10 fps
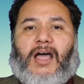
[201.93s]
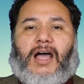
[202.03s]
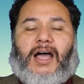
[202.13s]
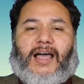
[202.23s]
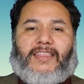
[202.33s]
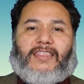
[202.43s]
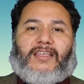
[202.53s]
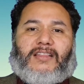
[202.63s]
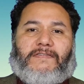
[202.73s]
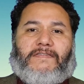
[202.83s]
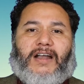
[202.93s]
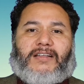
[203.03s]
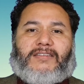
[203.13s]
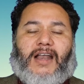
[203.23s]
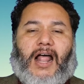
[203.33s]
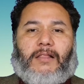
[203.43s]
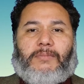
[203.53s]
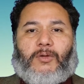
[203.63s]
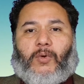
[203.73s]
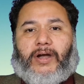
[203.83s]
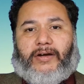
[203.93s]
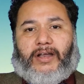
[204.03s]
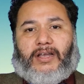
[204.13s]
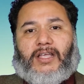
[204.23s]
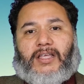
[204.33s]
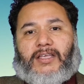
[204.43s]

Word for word: uh, I think the fragrance that I'll be wearing